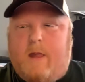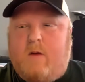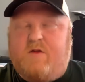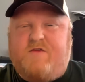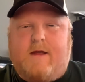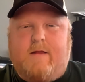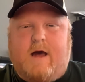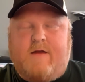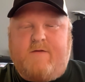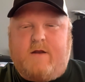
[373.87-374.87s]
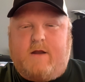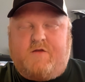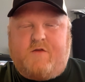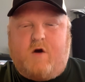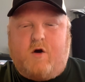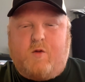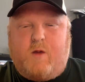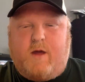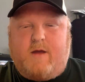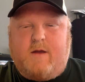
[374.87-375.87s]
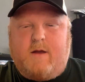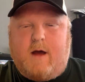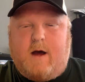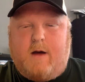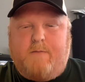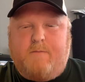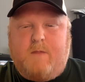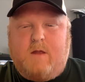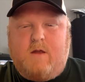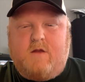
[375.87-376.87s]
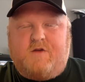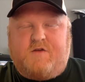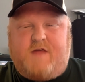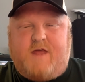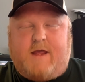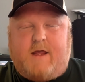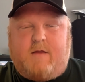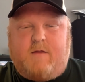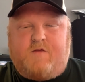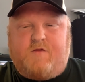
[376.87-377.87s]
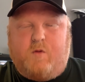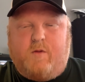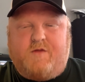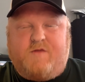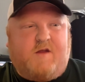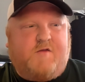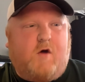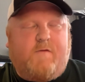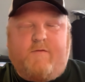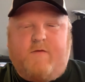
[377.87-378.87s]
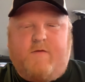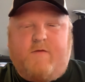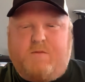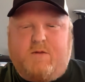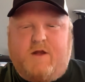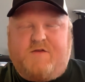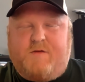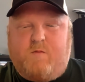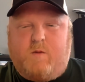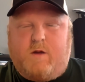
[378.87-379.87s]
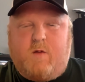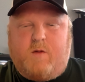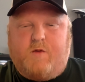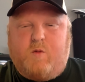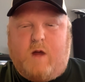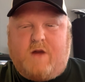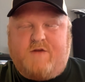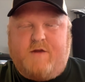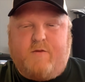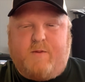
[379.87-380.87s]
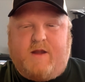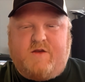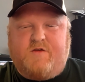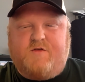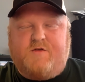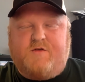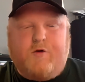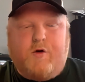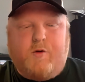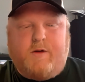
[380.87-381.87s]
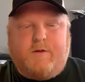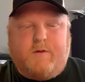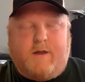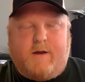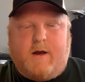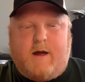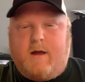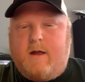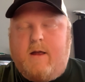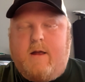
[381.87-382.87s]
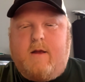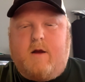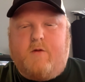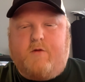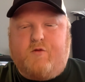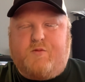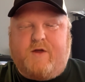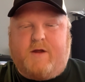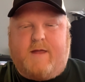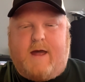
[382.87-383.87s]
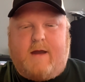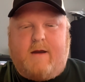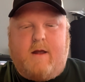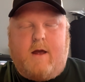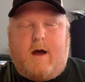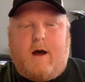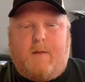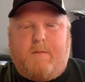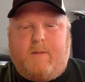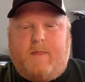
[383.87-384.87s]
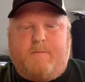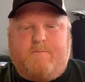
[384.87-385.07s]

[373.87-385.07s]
I would say a lot of it is the hard way. Just taking the sold listings off of the marketplace. And, we do watch the other pages, Deal or No Deal, and other groups like that. The